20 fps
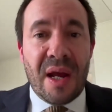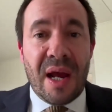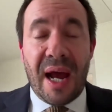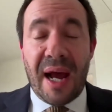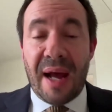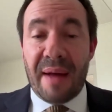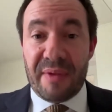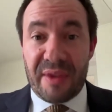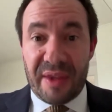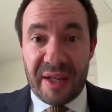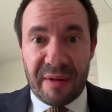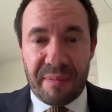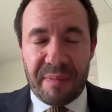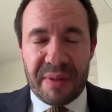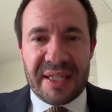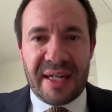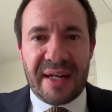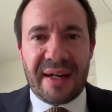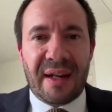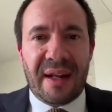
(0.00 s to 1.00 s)
And think
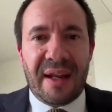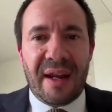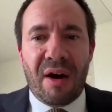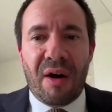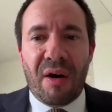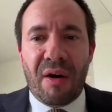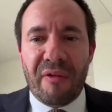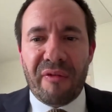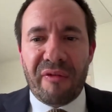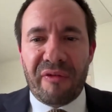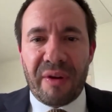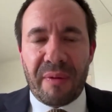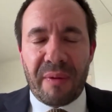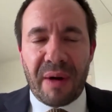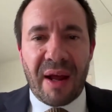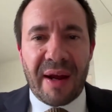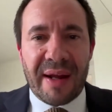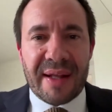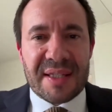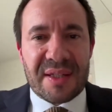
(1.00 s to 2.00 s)
particularly of the
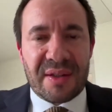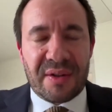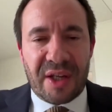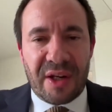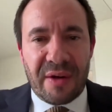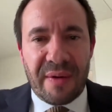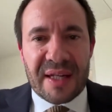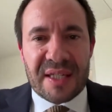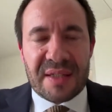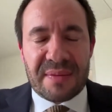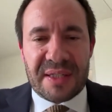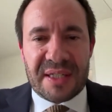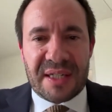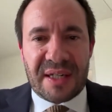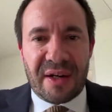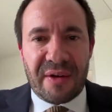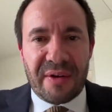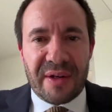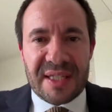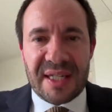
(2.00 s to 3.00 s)
reliance on the U S for
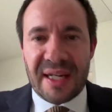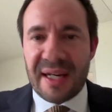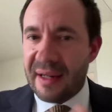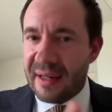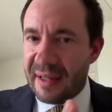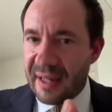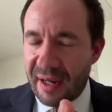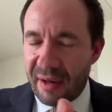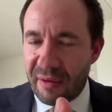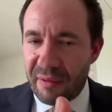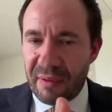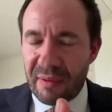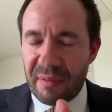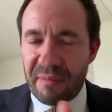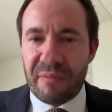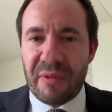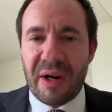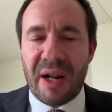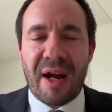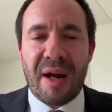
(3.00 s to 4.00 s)
security and how
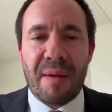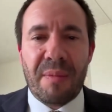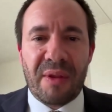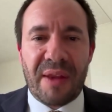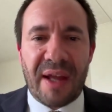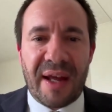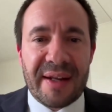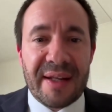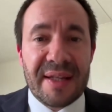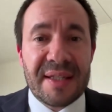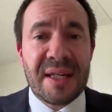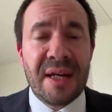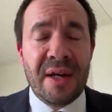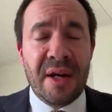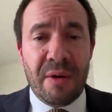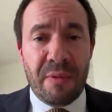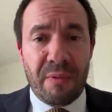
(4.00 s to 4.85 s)
reliable that is,